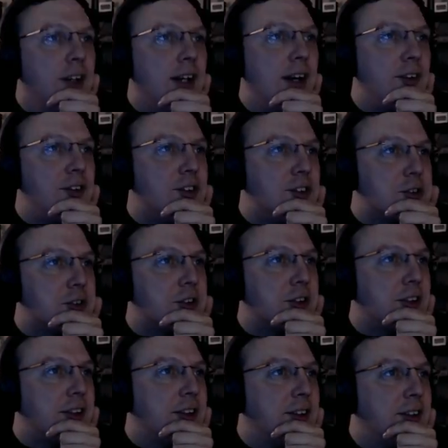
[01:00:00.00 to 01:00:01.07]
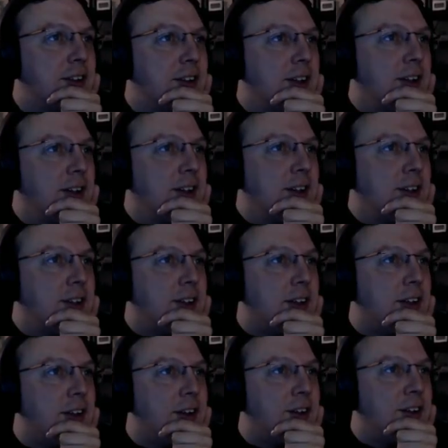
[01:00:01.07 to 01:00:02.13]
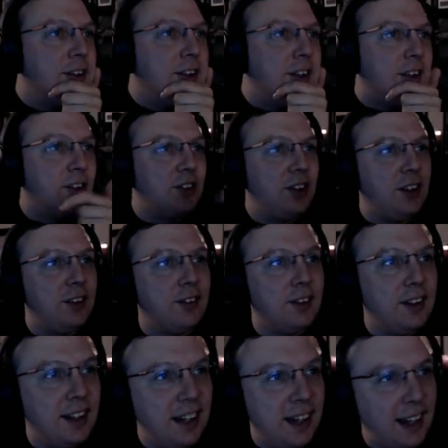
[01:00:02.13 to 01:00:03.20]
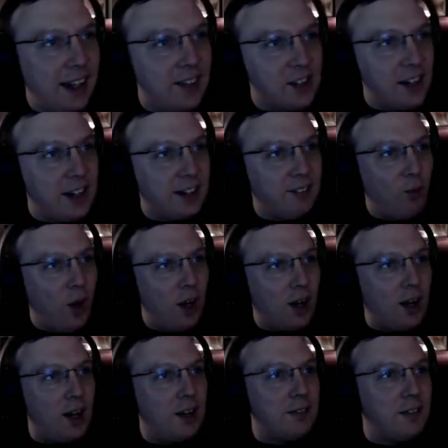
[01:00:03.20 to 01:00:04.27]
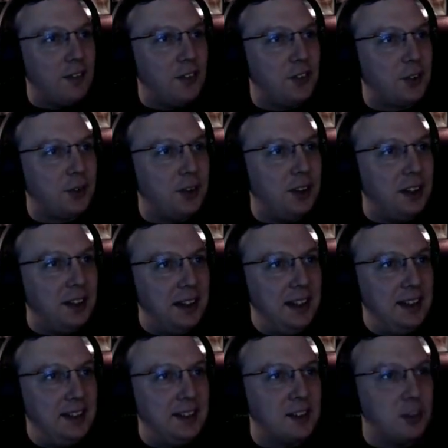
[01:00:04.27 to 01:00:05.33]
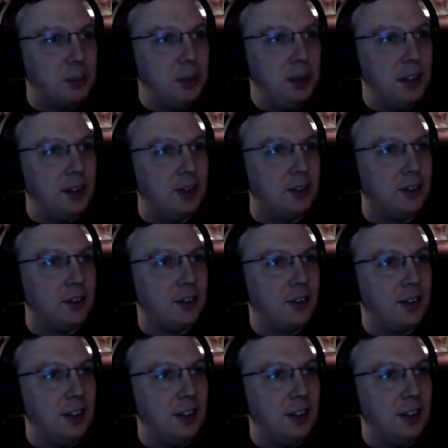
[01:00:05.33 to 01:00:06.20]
That was interesting. So you can see as I walk off the screen, he disappears.